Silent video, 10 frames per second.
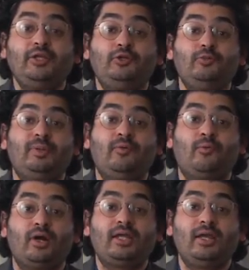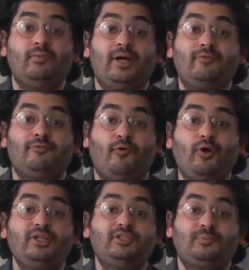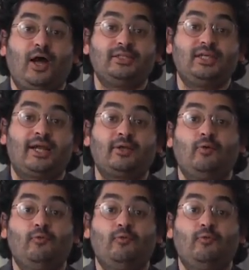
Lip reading: you'll be working with for this project